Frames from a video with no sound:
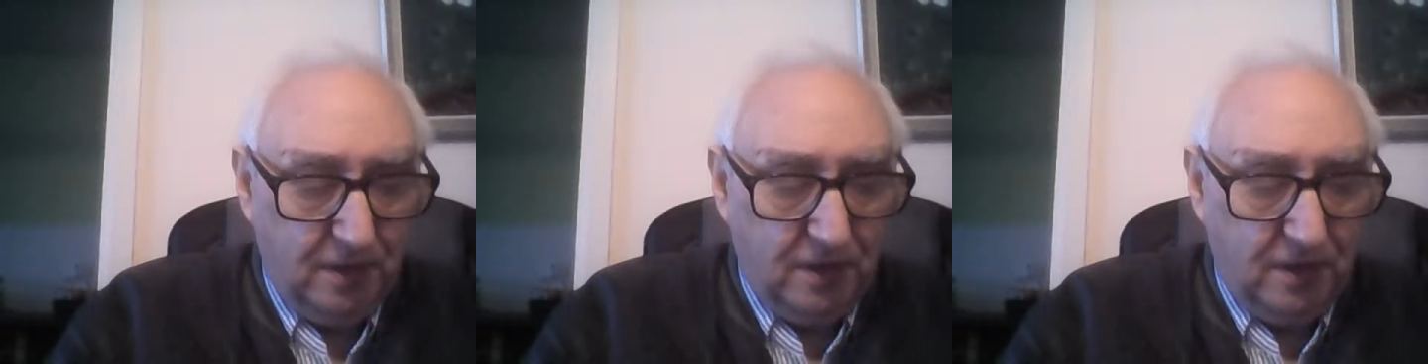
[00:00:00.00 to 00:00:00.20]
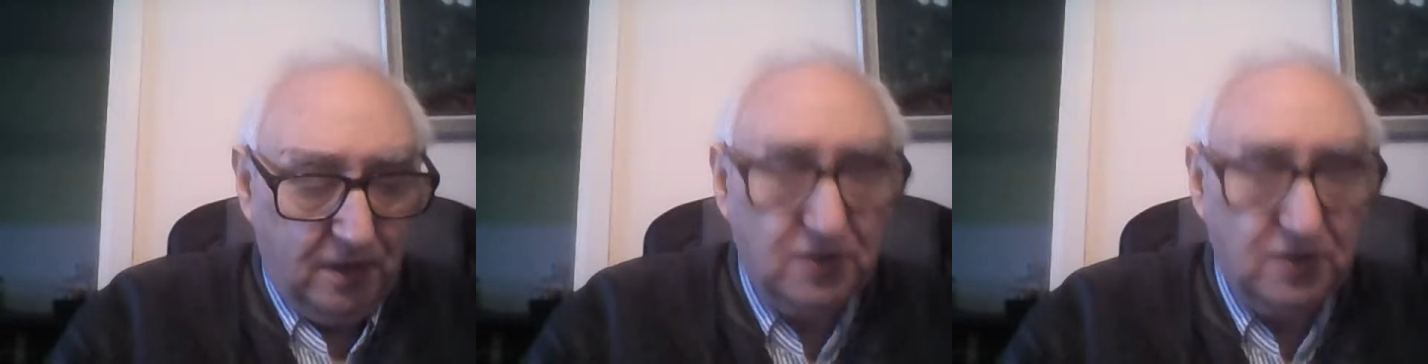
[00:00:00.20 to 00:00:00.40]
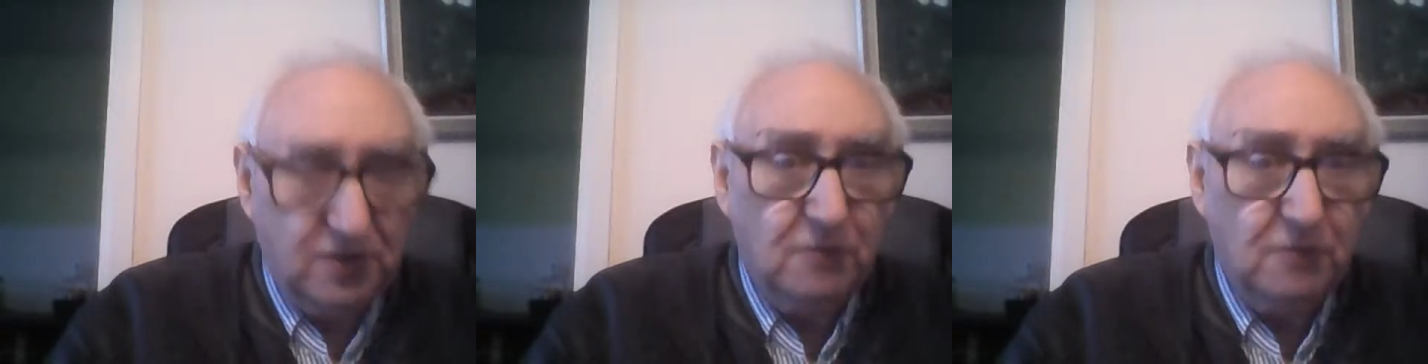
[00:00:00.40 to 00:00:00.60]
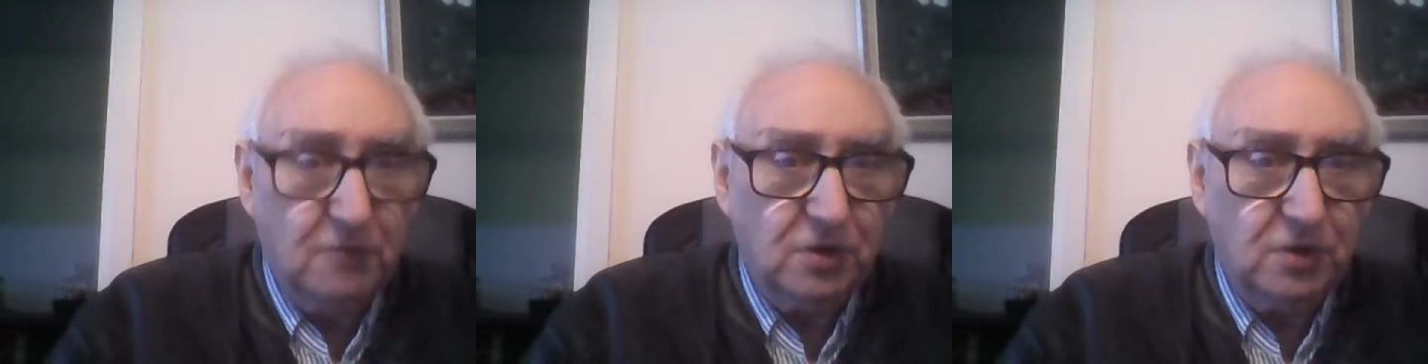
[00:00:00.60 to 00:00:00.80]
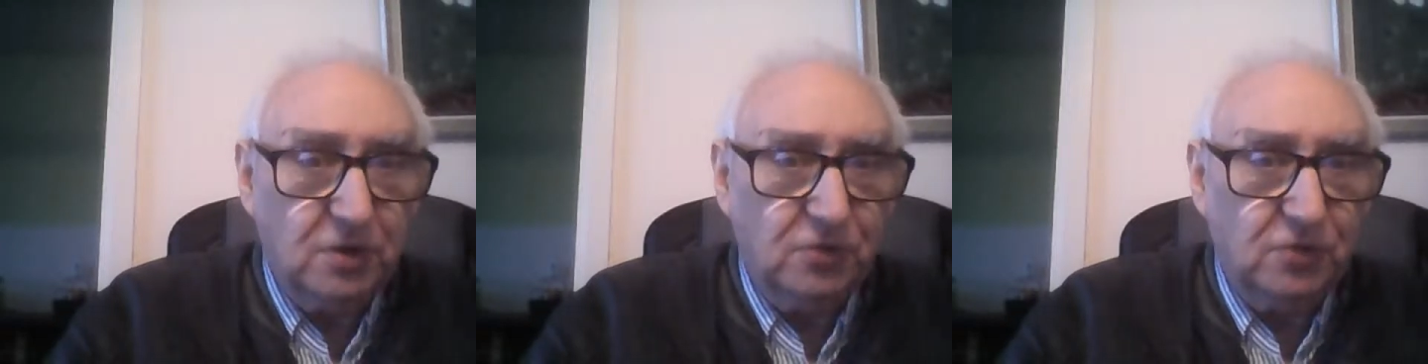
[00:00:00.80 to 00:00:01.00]
yes, I'm
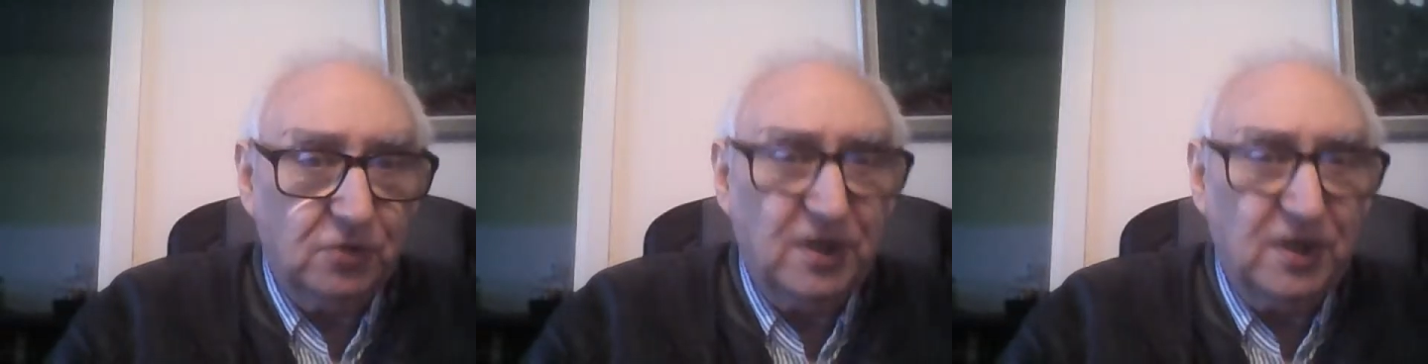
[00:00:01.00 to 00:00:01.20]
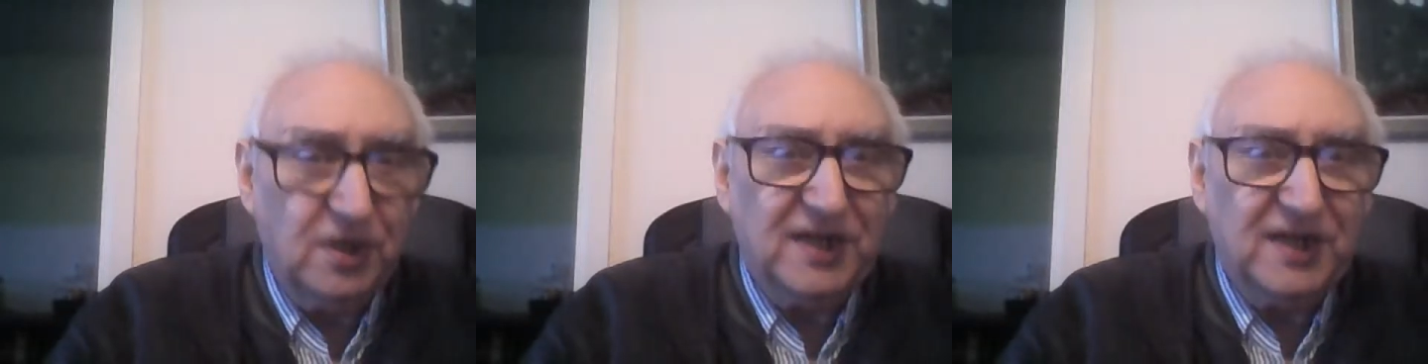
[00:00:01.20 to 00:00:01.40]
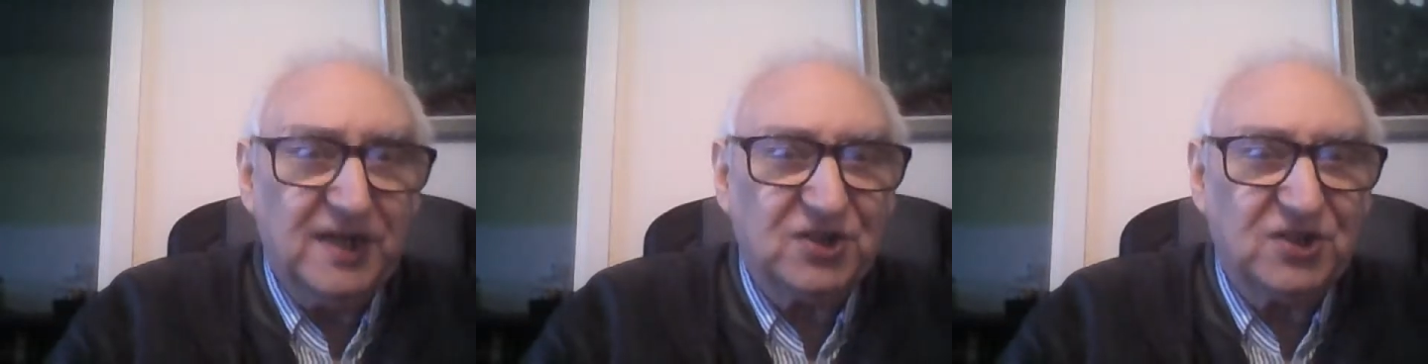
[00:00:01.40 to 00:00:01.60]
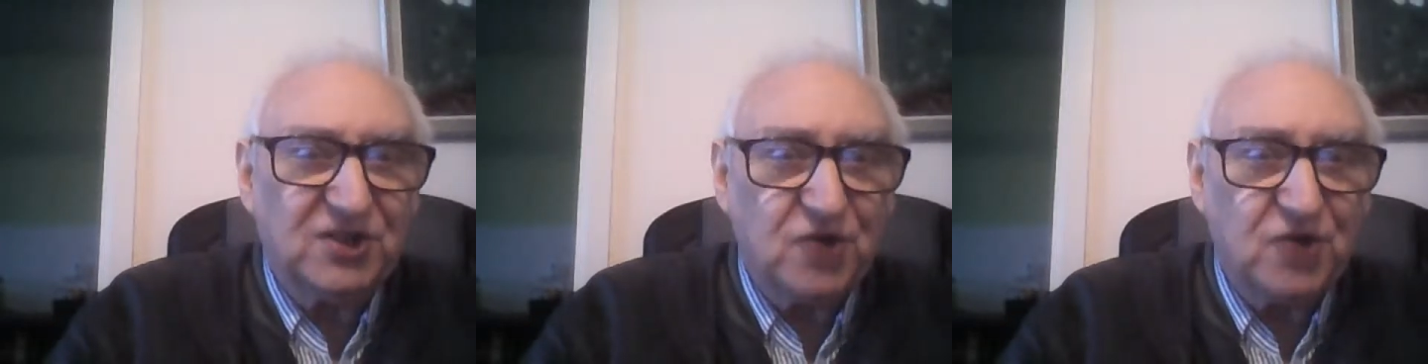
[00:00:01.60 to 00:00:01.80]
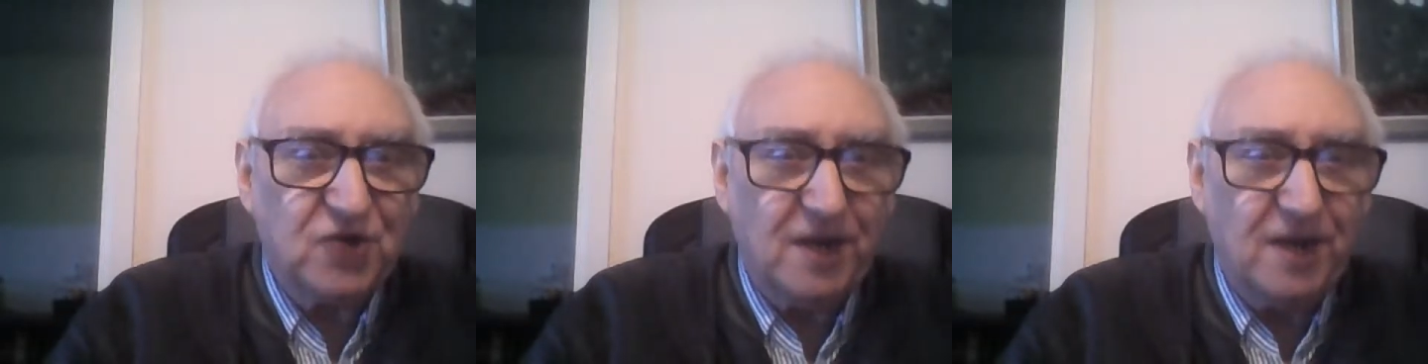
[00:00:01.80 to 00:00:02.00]
going to do the Nick
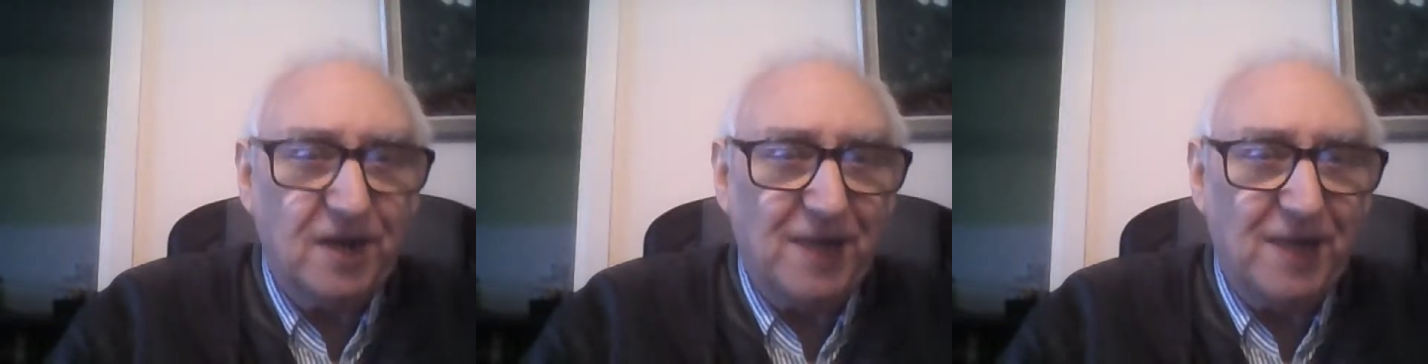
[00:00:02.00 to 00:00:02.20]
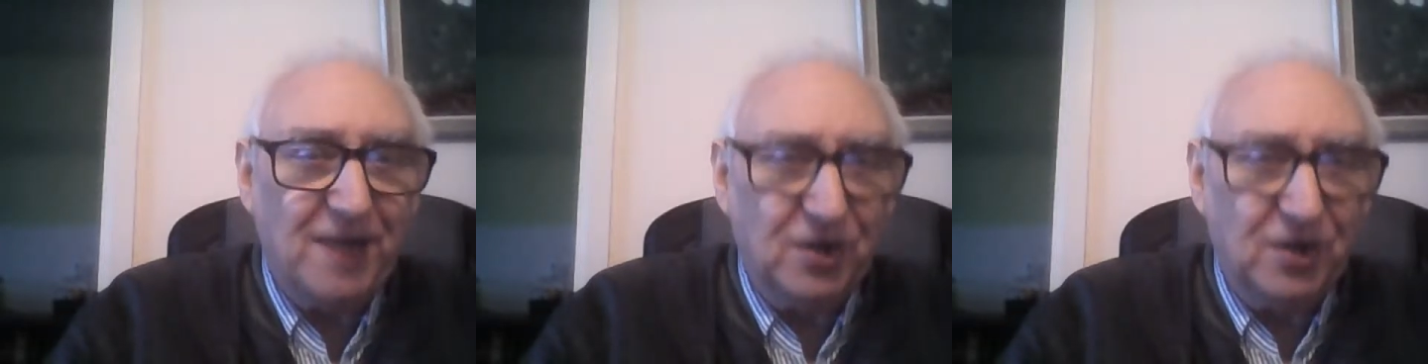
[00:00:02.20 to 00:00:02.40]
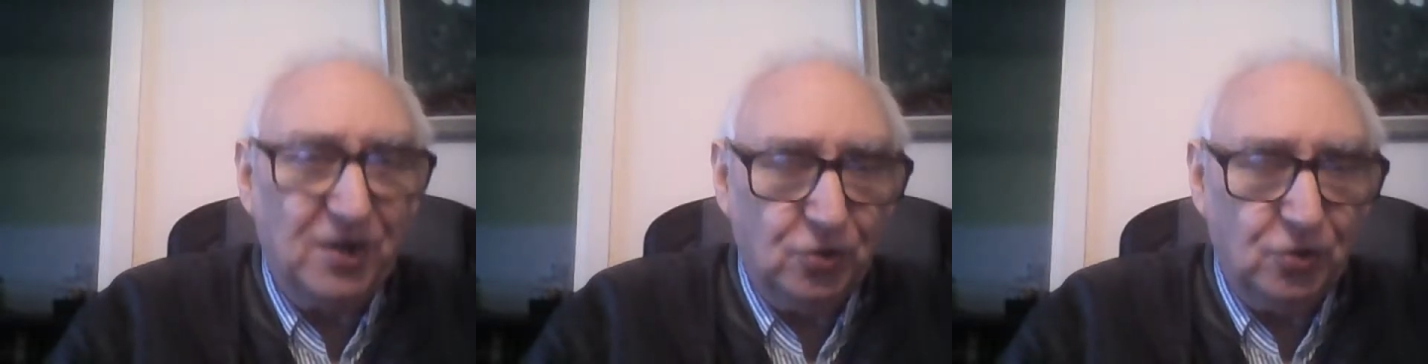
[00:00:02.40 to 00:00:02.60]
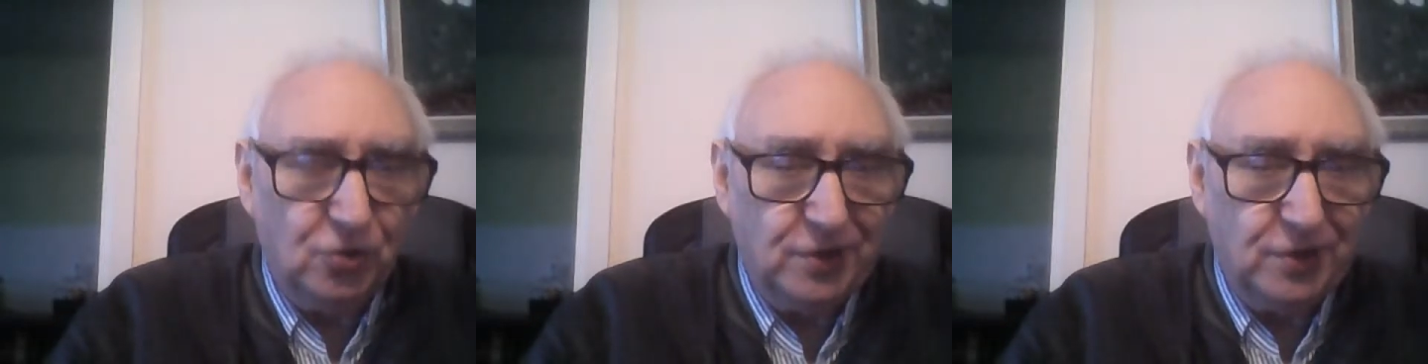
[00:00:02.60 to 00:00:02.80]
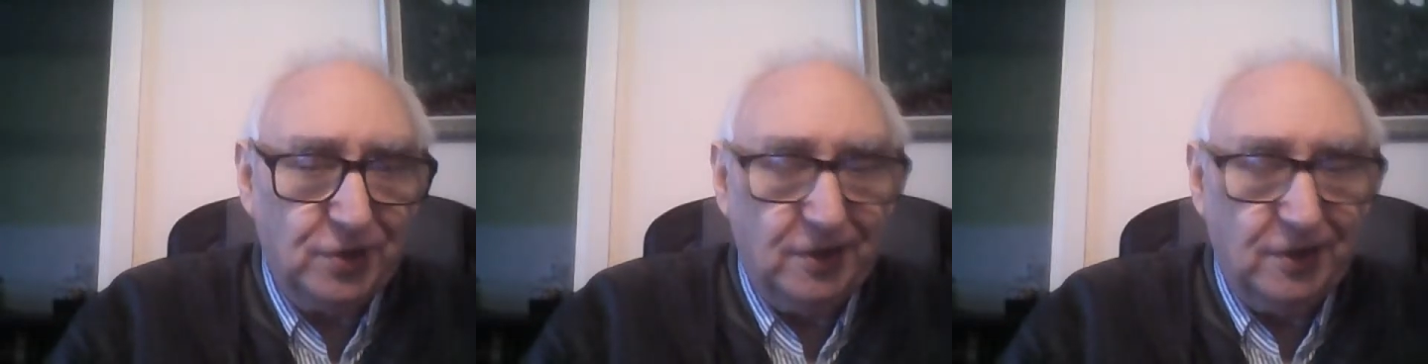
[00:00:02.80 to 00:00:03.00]
Straker band
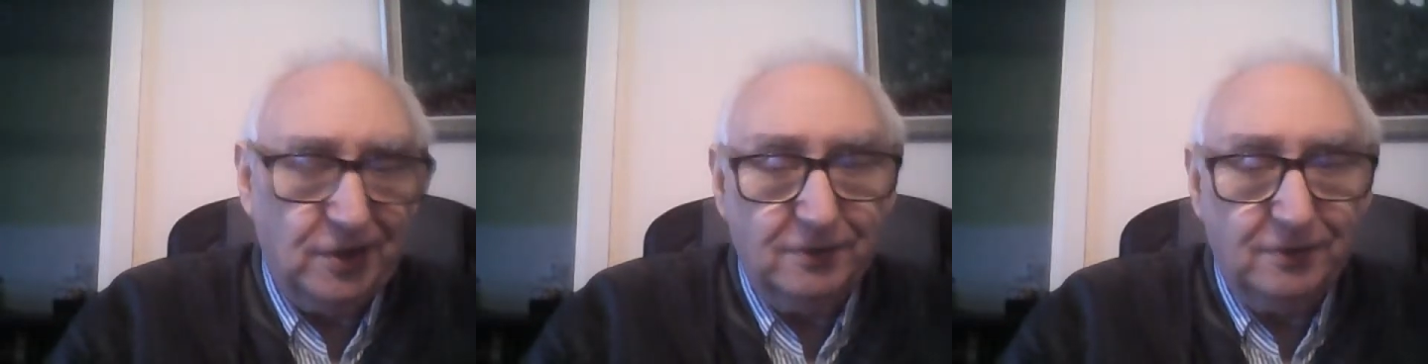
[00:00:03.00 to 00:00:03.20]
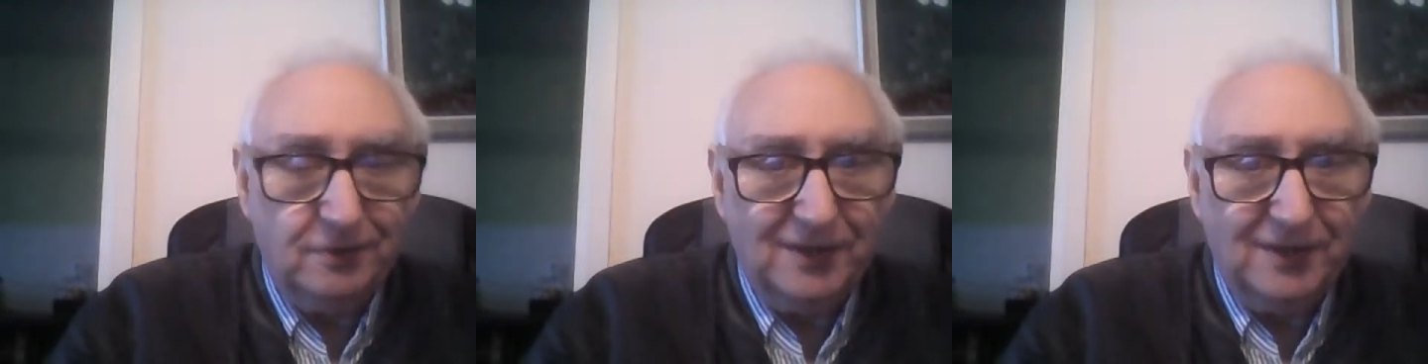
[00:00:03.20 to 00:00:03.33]
on here.